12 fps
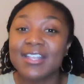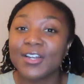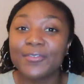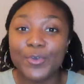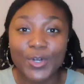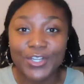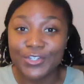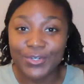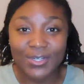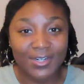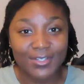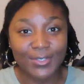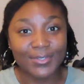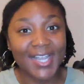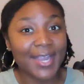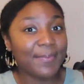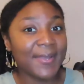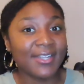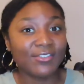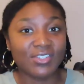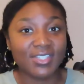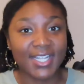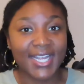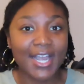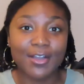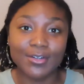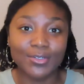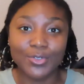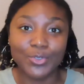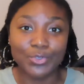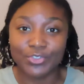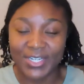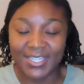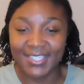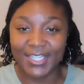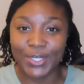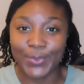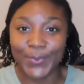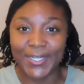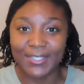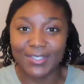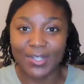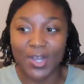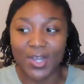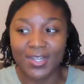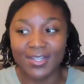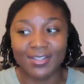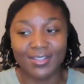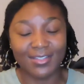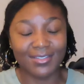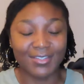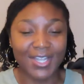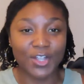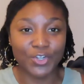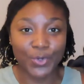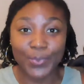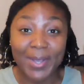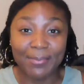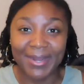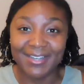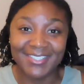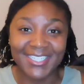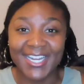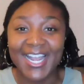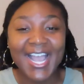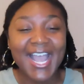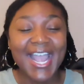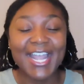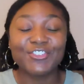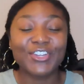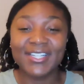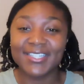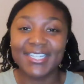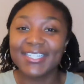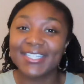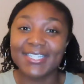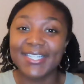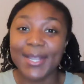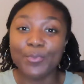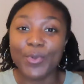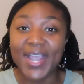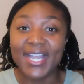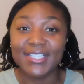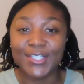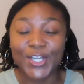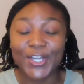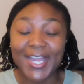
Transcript: then of course you can also type in, just like how Google Translator works on your web browser. It translates the same way, so you're